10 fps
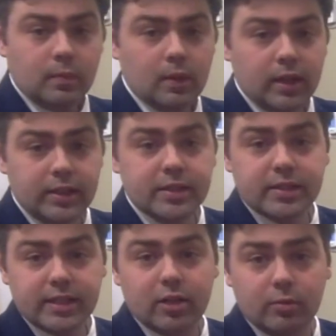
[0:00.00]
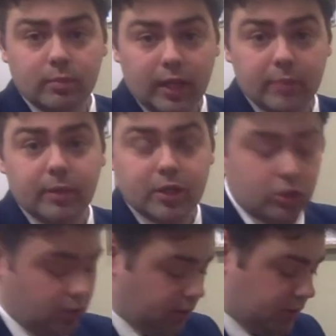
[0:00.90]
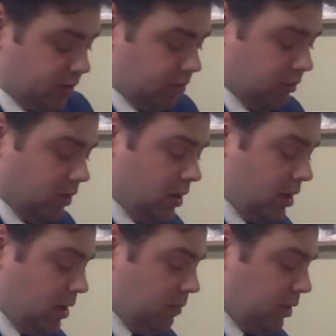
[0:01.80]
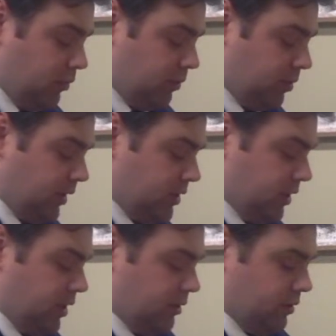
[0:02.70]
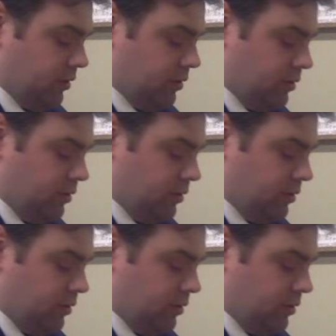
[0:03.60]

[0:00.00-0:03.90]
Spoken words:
it doesn't sound like much on its own, but when played together,